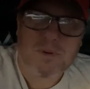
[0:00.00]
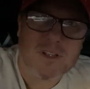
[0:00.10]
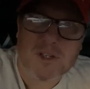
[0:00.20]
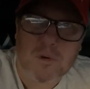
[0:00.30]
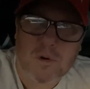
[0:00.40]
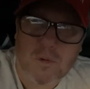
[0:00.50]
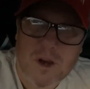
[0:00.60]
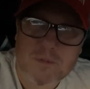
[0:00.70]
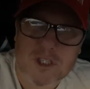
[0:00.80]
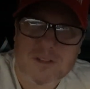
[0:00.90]
political
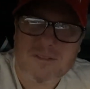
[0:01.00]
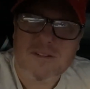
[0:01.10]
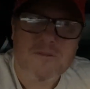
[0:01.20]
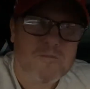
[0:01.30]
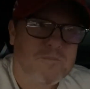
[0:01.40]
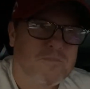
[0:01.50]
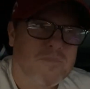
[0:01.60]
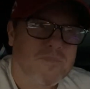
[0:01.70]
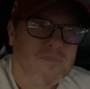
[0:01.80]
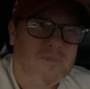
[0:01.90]
corruption.
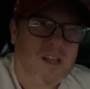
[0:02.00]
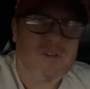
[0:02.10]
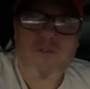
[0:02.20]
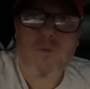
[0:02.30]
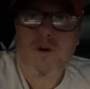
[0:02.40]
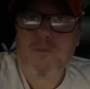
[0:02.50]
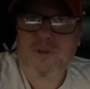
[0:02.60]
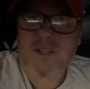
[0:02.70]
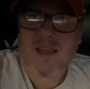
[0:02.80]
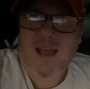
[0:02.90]
Of everywhere to
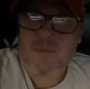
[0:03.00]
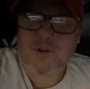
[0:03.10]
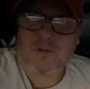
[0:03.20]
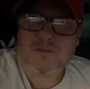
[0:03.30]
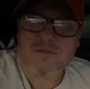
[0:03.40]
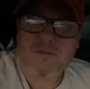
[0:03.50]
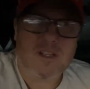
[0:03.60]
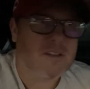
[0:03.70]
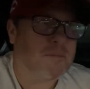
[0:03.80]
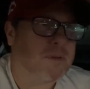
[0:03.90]
put the capital.
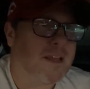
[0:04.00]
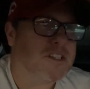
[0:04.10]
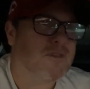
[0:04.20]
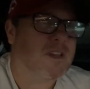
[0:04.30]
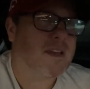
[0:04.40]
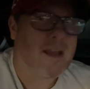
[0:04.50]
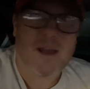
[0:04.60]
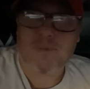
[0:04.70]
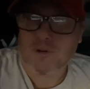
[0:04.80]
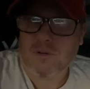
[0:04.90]
The place for the
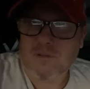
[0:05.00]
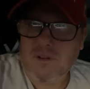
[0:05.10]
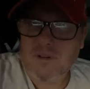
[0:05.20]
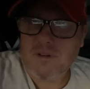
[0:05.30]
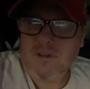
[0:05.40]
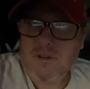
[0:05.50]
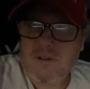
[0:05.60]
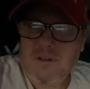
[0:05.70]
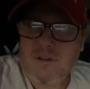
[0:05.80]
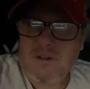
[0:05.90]
capital
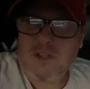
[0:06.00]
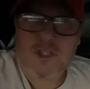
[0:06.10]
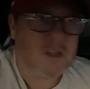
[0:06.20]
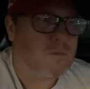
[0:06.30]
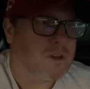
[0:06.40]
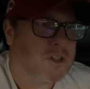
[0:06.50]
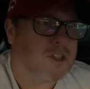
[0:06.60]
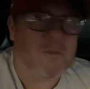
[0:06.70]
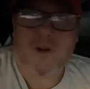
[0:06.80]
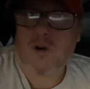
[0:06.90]

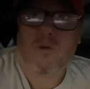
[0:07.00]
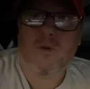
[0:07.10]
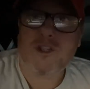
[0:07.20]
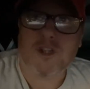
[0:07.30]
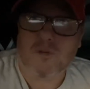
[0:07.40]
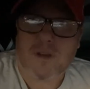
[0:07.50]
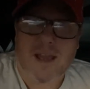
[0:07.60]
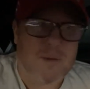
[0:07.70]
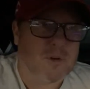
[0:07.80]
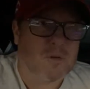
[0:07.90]
should have been our original
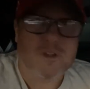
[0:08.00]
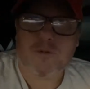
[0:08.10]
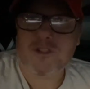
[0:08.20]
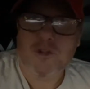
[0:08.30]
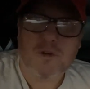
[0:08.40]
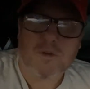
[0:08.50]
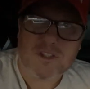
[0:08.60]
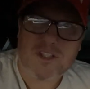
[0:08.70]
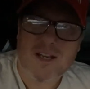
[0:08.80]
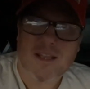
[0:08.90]
capital, which was New York
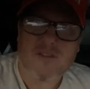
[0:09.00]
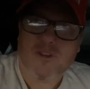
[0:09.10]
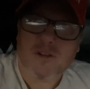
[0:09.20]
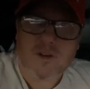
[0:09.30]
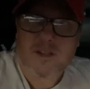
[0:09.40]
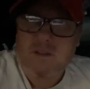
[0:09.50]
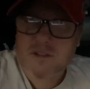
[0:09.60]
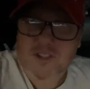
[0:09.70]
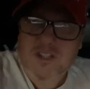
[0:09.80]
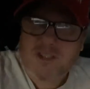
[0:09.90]
City, if you look at
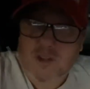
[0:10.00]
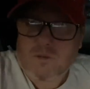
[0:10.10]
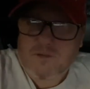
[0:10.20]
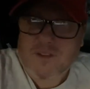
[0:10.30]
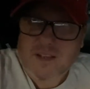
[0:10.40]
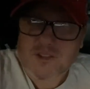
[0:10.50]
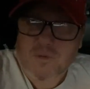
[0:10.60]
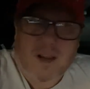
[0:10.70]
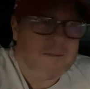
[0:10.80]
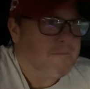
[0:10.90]
the center of things,
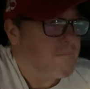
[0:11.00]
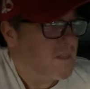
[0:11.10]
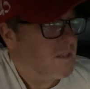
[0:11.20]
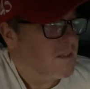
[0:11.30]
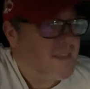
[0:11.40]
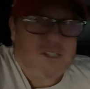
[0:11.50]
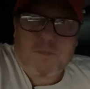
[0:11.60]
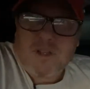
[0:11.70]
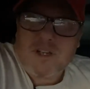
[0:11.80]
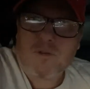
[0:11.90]
right? That's
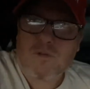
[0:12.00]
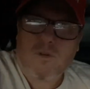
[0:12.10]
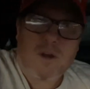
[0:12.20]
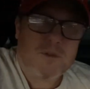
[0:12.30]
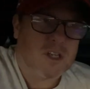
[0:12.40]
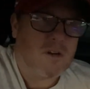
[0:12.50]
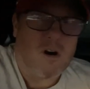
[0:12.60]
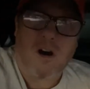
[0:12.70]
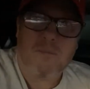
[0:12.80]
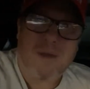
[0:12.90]
political corruption
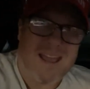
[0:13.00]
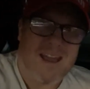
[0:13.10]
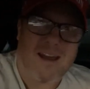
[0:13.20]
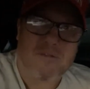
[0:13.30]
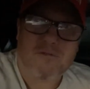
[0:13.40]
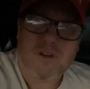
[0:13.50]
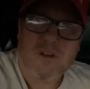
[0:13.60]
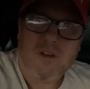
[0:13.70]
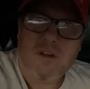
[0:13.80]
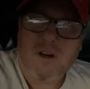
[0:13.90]
on behalf
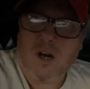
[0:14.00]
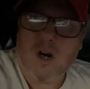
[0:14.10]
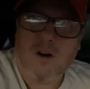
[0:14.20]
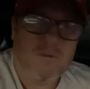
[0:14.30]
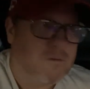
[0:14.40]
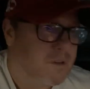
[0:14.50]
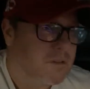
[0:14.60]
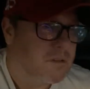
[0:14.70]
of,